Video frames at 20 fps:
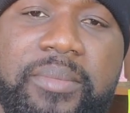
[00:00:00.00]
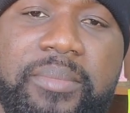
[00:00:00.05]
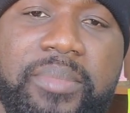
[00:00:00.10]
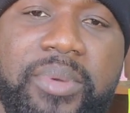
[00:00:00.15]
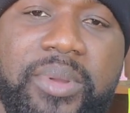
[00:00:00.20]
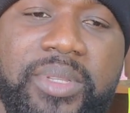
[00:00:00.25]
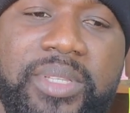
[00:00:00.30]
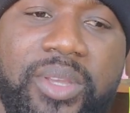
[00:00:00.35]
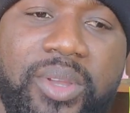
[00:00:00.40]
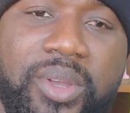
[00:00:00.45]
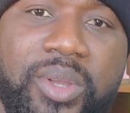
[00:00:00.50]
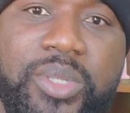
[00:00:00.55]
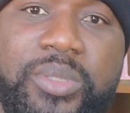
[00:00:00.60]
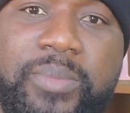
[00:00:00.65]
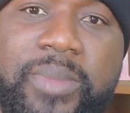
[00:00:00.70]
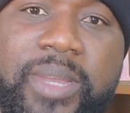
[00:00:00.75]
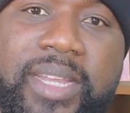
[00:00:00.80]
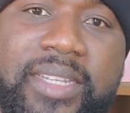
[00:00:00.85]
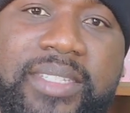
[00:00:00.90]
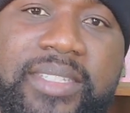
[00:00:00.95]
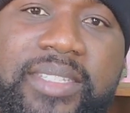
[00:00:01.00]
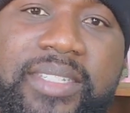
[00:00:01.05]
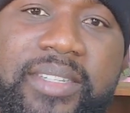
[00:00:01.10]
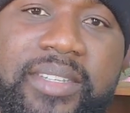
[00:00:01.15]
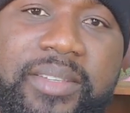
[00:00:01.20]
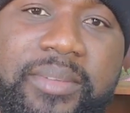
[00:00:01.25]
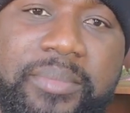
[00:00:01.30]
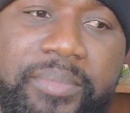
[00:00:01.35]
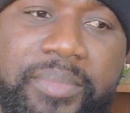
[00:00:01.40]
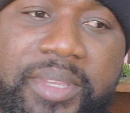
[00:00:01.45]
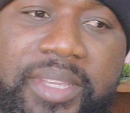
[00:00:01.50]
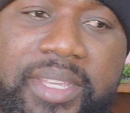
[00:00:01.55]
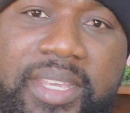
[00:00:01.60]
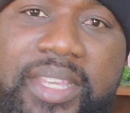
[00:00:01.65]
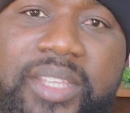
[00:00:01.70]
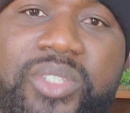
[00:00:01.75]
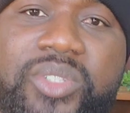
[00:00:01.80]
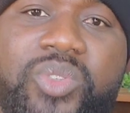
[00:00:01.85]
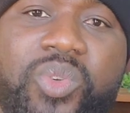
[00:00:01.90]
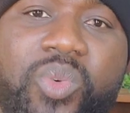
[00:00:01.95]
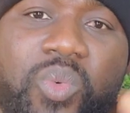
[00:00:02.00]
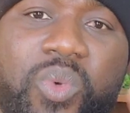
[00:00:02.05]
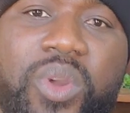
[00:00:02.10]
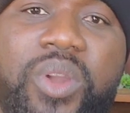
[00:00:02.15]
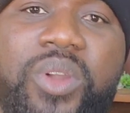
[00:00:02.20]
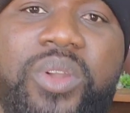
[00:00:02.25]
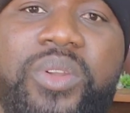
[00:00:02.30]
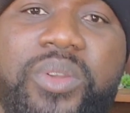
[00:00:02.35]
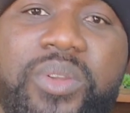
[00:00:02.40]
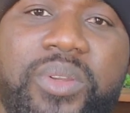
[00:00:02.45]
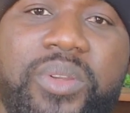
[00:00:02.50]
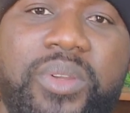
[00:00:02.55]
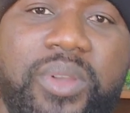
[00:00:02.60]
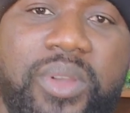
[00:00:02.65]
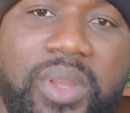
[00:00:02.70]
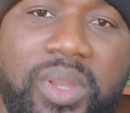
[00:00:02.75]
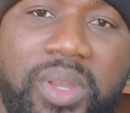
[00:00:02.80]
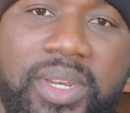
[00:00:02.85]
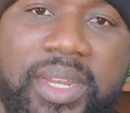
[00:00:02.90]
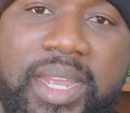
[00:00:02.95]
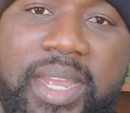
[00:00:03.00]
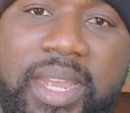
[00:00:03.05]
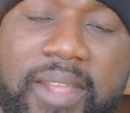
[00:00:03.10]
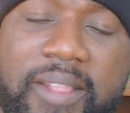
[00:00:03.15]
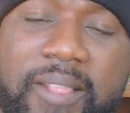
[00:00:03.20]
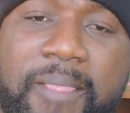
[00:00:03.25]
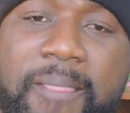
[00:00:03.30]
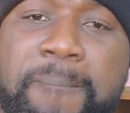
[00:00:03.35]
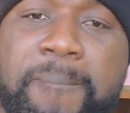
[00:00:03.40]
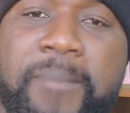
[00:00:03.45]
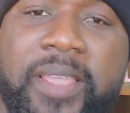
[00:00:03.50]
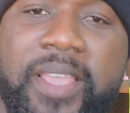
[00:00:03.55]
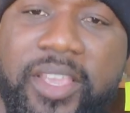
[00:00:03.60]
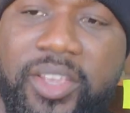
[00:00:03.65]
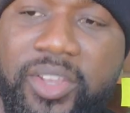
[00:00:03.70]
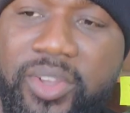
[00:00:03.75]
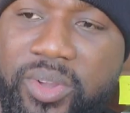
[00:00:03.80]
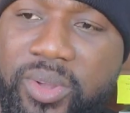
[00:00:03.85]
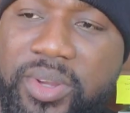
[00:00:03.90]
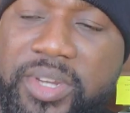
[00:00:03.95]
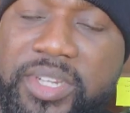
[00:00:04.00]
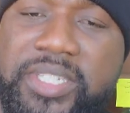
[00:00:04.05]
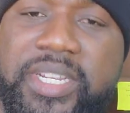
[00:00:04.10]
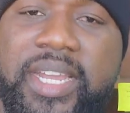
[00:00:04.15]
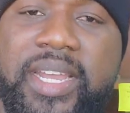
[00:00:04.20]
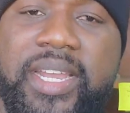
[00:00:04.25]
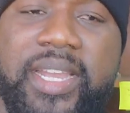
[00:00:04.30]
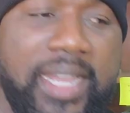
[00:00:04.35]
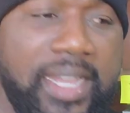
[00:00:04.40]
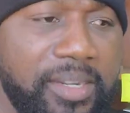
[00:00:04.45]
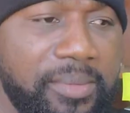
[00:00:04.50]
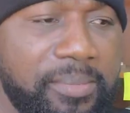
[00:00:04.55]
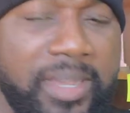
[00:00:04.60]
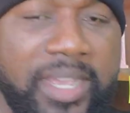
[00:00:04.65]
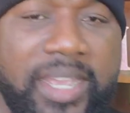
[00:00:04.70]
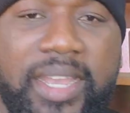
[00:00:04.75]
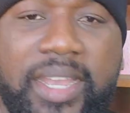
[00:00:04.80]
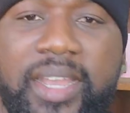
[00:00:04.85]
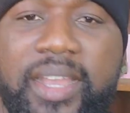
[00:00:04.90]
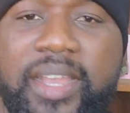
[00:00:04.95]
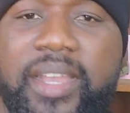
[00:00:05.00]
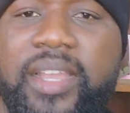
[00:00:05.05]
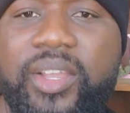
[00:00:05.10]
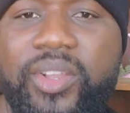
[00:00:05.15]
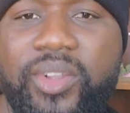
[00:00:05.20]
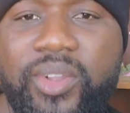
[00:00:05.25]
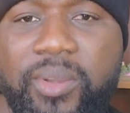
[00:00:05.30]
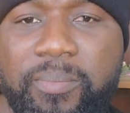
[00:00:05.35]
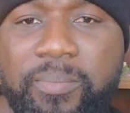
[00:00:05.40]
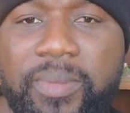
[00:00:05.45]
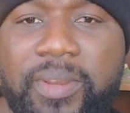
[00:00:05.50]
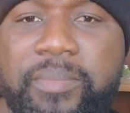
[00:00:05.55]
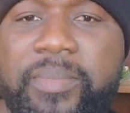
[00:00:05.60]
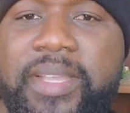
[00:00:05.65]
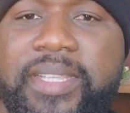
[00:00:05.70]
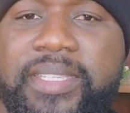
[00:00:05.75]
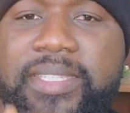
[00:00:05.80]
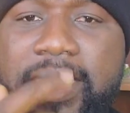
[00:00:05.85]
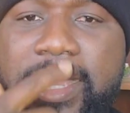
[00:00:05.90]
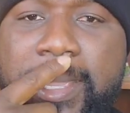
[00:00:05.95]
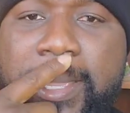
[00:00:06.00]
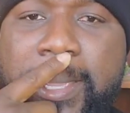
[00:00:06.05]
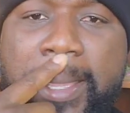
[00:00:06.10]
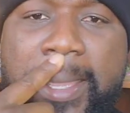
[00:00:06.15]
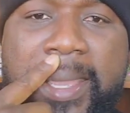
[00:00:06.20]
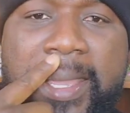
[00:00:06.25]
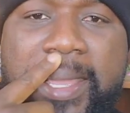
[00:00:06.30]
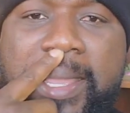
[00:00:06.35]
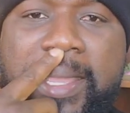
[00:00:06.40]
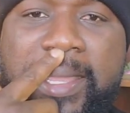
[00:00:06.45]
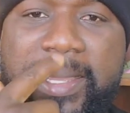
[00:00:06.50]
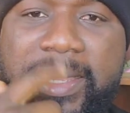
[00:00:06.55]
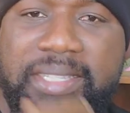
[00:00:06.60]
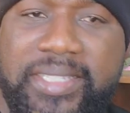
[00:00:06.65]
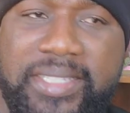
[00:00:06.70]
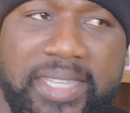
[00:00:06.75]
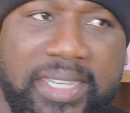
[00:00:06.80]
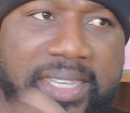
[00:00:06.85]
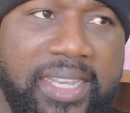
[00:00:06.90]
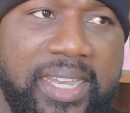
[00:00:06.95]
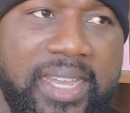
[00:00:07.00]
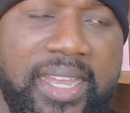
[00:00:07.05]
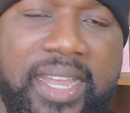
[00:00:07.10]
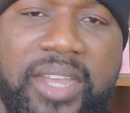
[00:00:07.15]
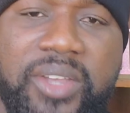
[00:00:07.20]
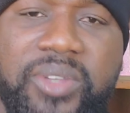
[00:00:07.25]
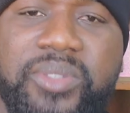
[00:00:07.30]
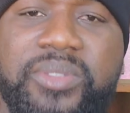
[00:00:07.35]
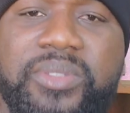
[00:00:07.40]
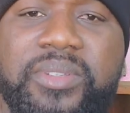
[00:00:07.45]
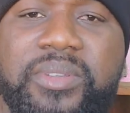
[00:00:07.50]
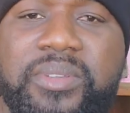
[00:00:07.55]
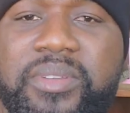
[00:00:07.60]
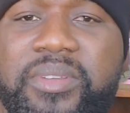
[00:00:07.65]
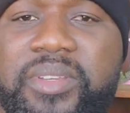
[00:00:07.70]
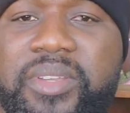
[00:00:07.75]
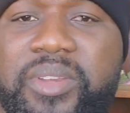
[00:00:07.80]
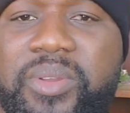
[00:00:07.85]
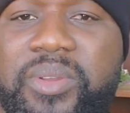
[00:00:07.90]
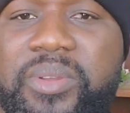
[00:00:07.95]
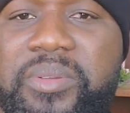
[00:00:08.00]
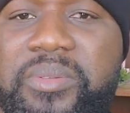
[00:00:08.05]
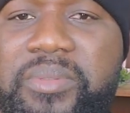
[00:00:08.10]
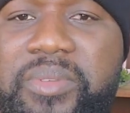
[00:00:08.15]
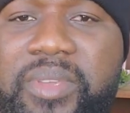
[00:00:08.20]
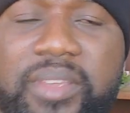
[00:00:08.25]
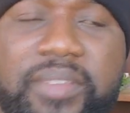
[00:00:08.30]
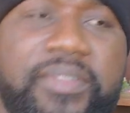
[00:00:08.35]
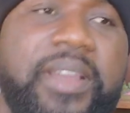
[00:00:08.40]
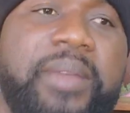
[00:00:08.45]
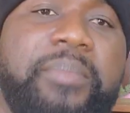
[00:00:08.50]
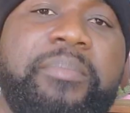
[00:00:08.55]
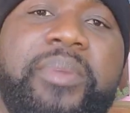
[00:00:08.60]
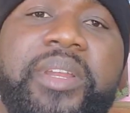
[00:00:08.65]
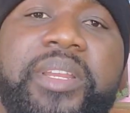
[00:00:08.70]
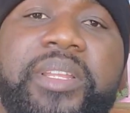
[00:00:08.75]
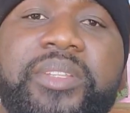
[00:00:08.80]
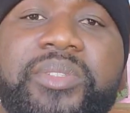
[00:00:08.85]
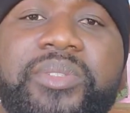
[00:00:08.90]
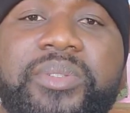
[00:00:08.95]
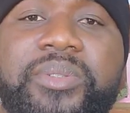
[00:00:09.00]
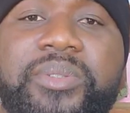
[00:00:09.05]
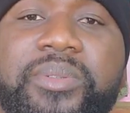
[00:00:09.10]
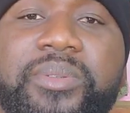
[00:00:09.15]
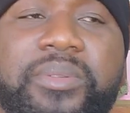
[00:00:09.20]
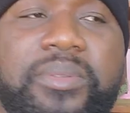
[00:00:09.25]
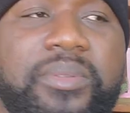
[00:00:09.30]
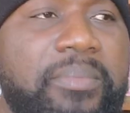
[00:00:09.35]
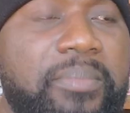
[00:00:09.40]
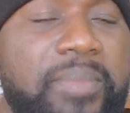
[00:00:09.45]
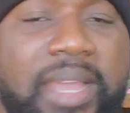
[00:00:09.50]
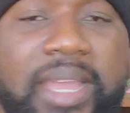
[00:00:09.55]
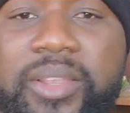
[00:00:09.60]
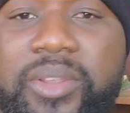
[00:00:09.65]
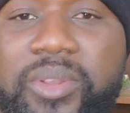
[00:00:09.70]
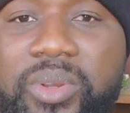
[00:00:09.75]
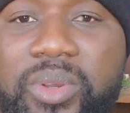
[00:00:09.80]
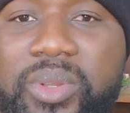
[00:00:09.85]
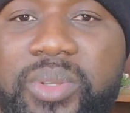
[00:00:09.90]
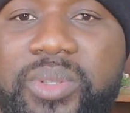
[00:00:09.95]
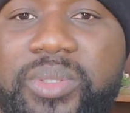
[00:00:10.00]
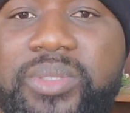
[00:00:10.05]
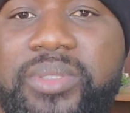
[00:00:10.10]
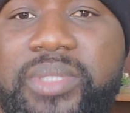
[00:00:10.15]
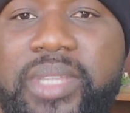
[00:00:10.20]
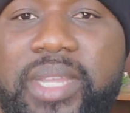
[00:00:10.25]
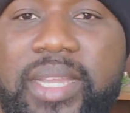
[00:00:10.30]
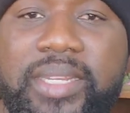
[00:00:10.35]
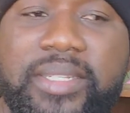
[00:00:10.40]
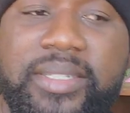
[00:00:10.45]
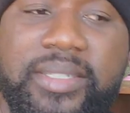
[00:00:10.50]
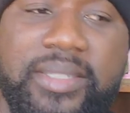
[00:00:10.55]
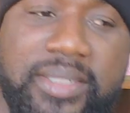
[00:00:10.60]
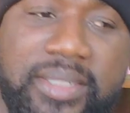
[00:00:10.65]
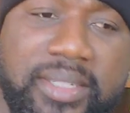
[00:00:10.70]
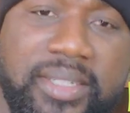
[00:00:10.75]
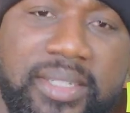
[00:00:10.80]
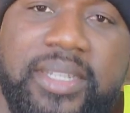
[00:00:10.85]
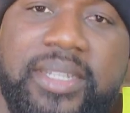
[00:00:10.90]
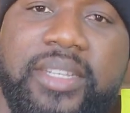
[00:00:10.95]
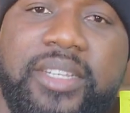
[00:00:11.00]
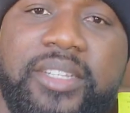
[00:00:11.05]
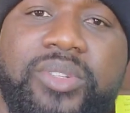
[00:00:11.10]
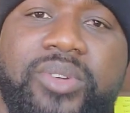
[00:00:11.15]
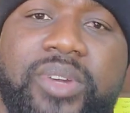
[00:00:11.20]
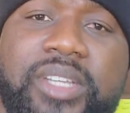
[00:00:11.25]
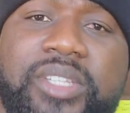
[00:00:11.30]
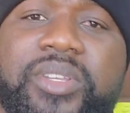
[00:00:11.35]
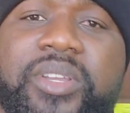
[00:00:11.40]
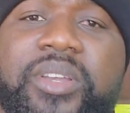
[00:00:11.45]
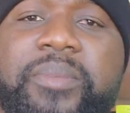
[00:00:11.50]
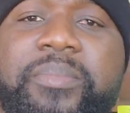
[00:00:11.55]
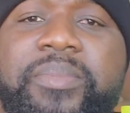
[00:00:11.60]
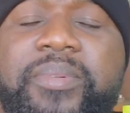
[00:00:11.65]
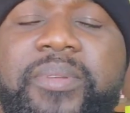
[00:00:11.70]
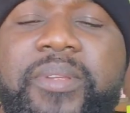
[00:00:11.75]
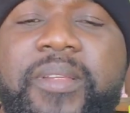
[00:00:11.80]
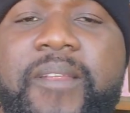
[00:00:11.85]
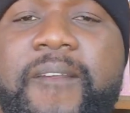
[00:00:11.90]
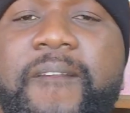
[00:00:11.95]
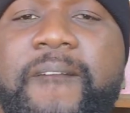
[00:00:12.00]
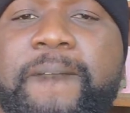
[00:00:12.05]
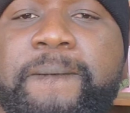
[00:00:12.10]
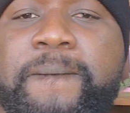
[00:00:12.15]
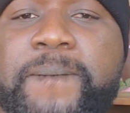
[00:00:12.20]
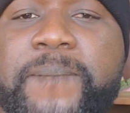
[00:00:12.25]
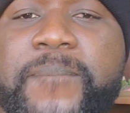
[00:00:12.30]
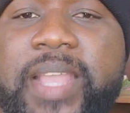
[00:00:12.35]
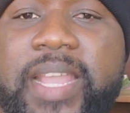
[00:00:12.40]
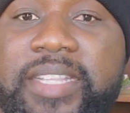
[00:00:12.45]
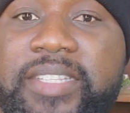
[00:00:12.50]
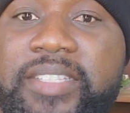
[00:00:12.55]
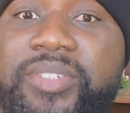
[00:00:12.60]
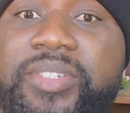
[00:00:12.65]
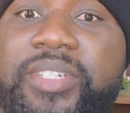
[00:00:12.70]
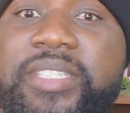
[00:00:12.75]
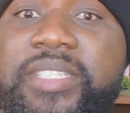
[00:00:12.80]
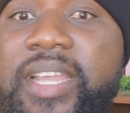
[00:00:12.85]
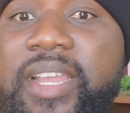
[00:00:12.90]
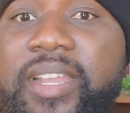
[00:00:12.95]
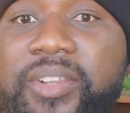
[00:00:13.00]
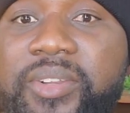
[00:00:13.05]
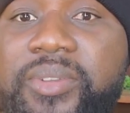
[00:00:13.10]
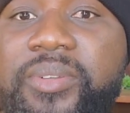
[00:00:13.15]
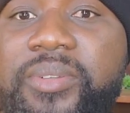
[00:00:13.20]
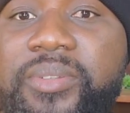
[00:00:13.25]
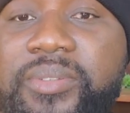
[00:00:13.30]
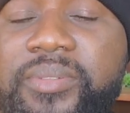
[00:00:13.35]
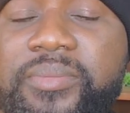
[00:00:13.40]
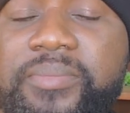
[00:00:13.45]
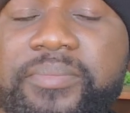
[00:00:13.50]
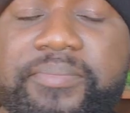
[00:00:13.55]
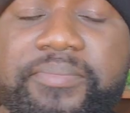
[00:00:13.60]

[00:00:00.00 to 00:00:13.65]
but the husband begins to work on her, encourage her, admire her, compliment her, take her out, give her money to buy clothes and dress up and treat her good.